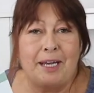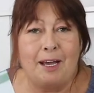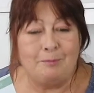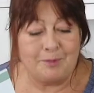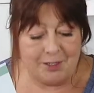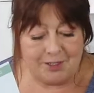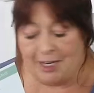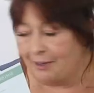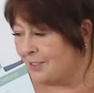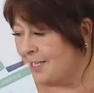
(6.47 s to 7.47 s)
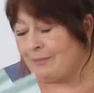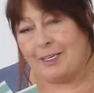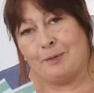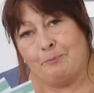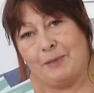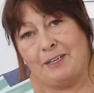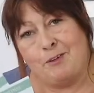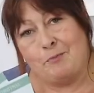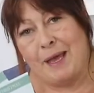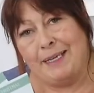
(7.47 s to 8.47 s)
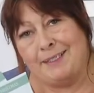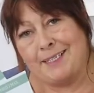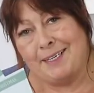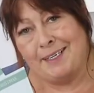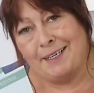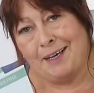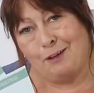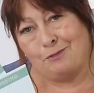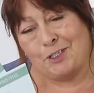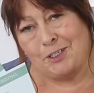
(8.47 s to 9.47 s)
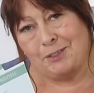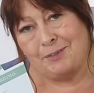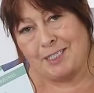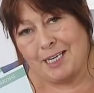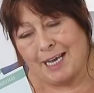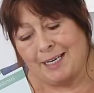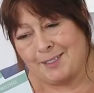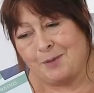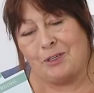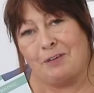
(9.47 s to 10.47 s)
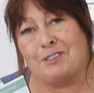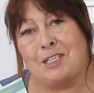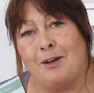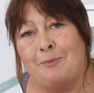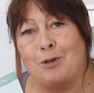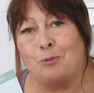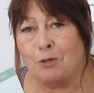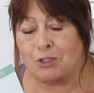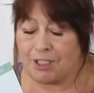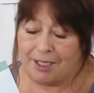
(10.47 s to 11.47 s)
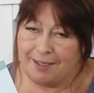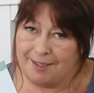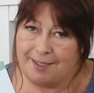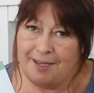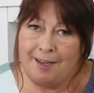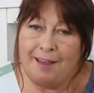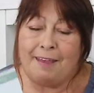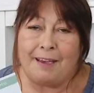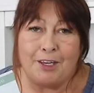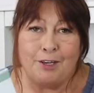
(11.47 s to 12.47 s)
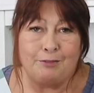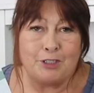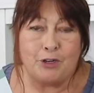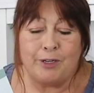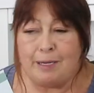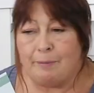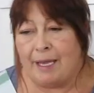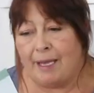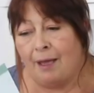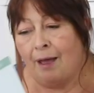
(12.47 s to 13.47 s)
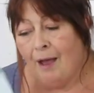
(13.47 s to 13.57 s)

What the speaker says: I'm just having a bit of a painting afternoon today. So whatever time you're watching us, thank you for joining me.